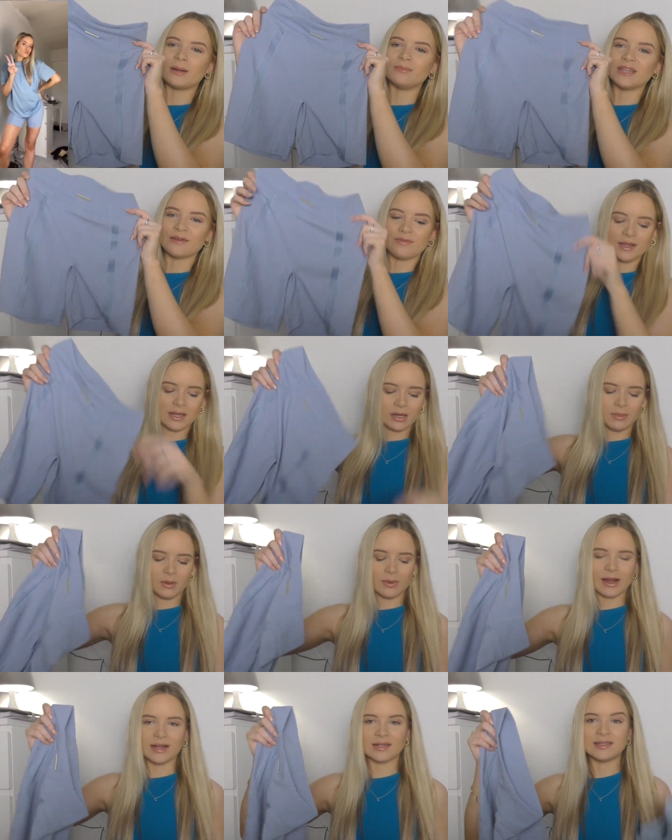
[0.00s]
I'm definitely going to
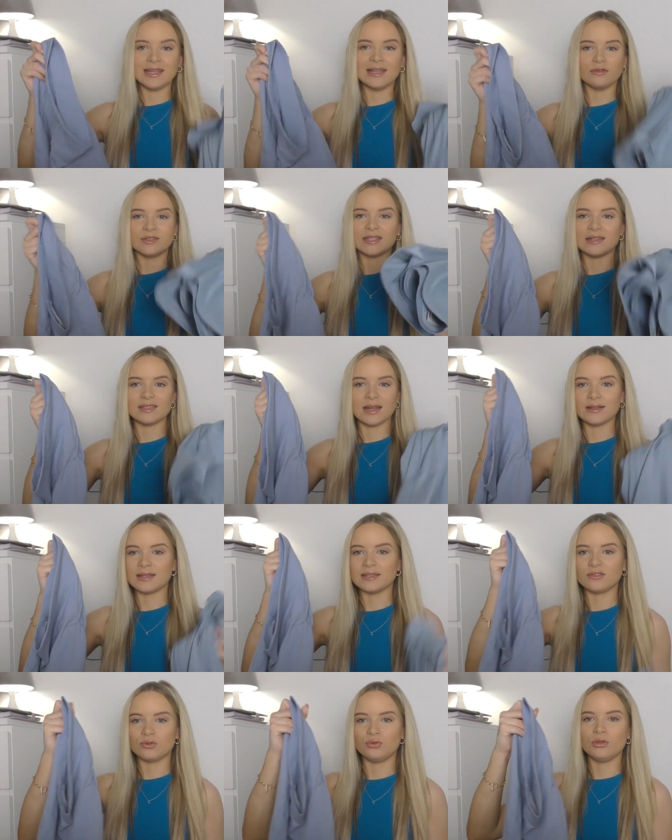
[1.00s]
be wearing little sets like
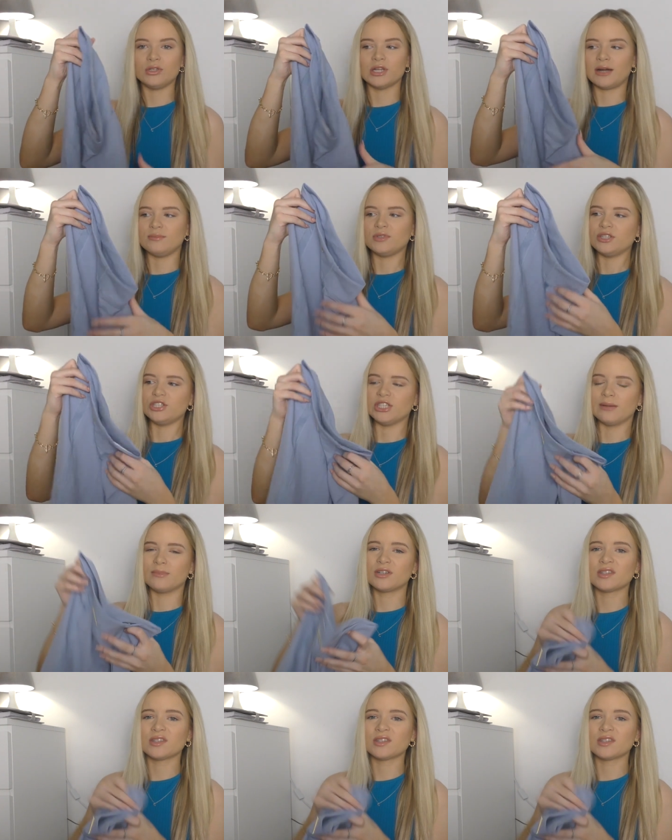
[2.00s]
this all the time to the gym,